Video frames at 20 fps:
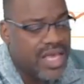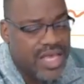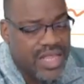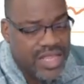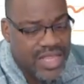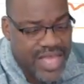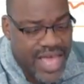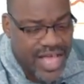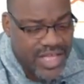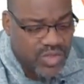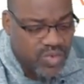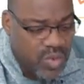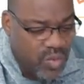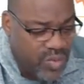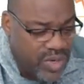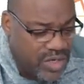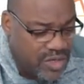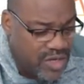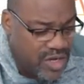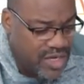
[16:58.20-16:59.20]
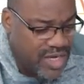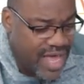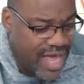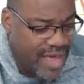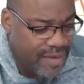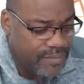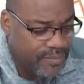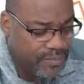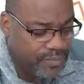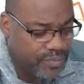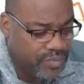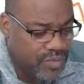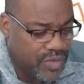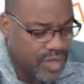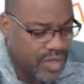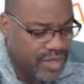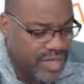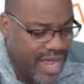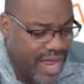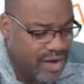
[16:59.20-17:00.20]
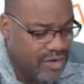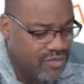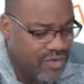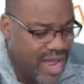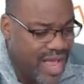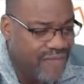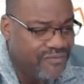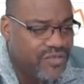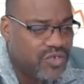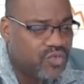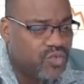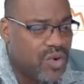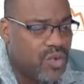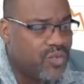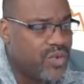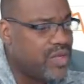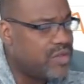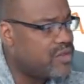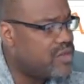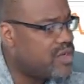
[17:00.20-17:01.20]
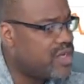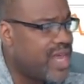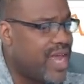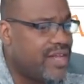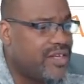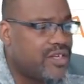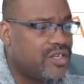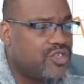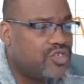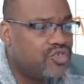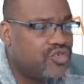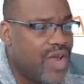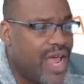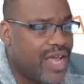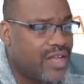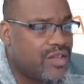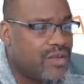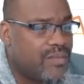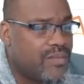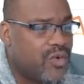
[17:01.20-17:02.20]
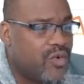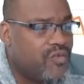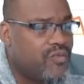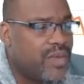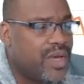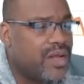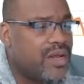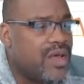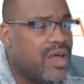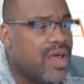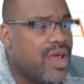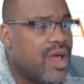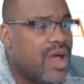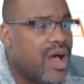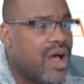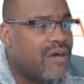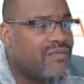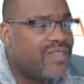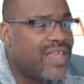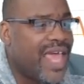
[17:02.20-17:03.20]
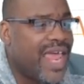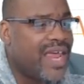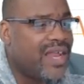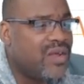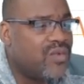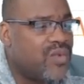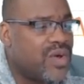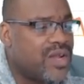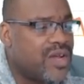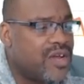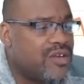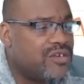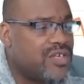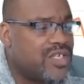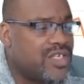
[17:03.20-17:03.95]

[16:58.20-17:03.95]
That's what we look at. That graph is what we look at to track the movement of the eighty-one hundred